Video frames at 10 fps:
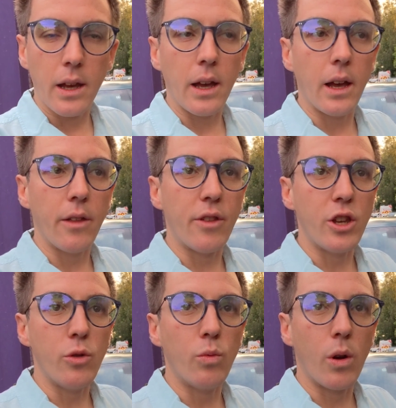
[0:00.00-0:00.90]
uh,
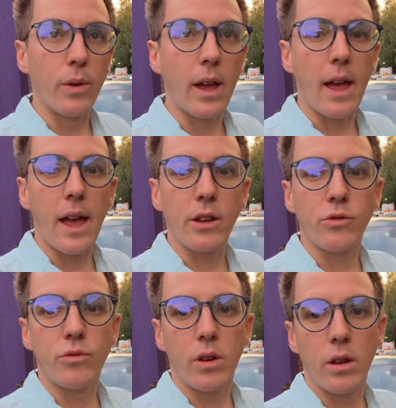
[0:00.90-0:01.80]
then you won't get
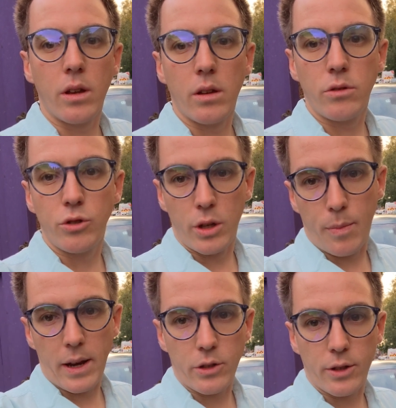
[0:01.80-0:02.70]
extra cheap
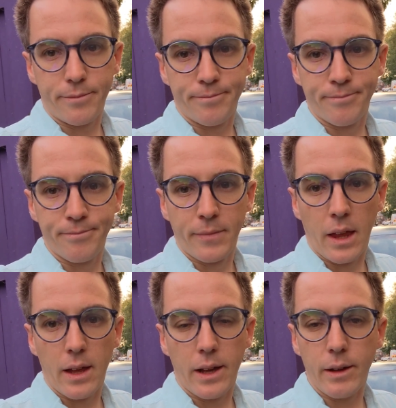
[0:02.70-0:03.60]
energy.
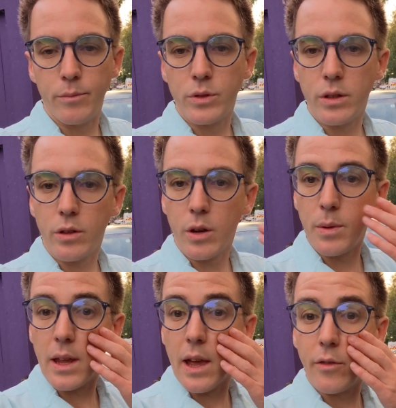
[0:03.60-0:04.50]
Um, so you've got to
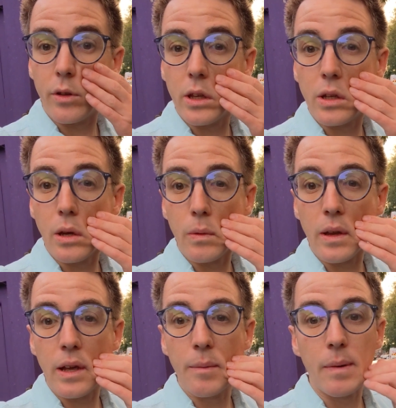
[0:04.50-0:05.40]
be careful that you don't
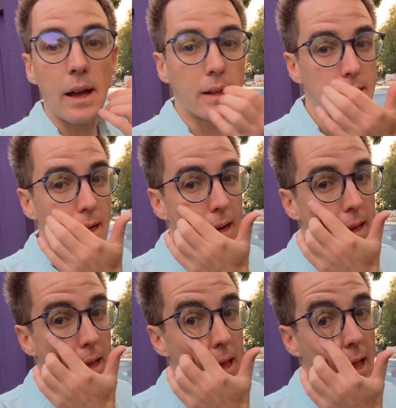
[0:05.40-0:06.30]
um,
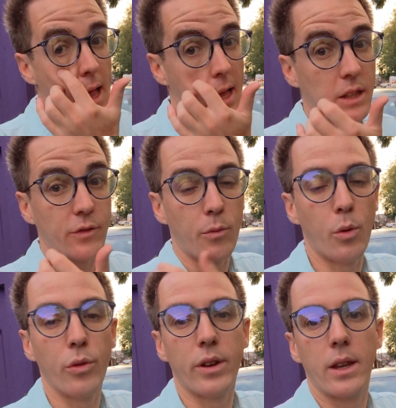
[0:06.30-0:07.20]
accidentally ask for
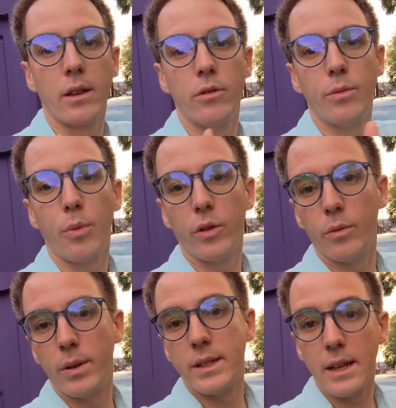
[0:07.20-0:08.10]
more than it could
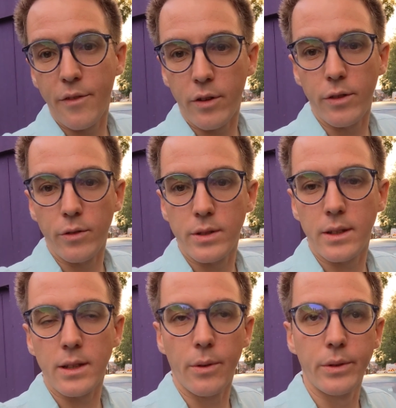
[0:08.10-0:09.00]
possibly deliver in those
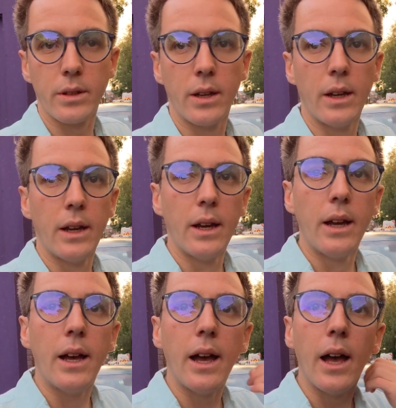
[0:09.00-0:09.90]
six hours.
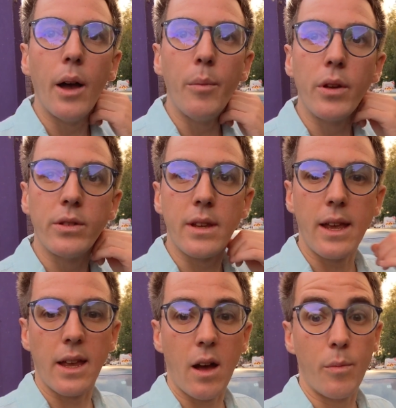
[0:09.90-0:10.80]
Uh, because
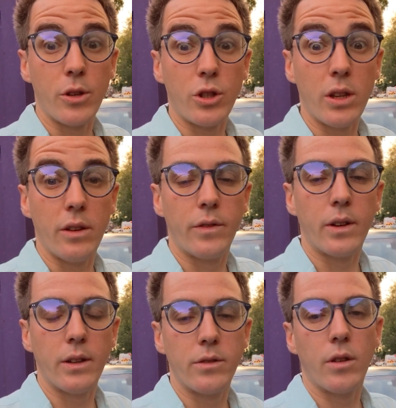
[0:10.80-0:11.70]
eight can't be achieved,
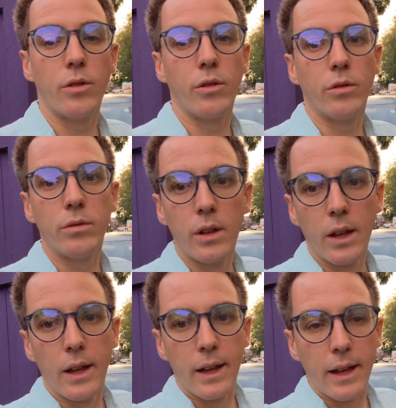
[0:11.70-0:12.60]
and so
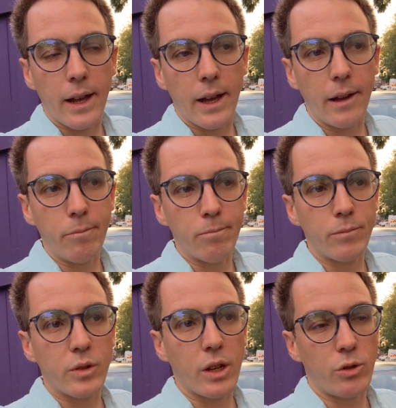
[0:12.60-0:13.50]
they'll um,
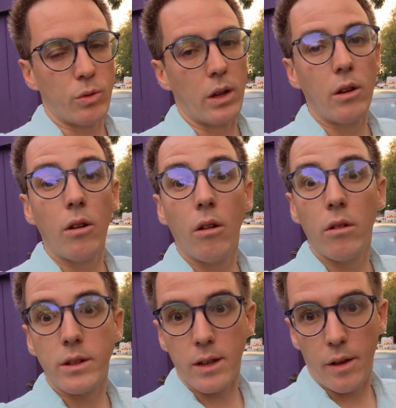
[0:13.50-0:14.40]
schedule a
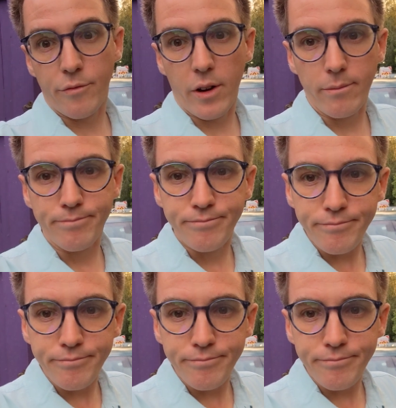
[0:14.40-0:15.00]
longer time frame,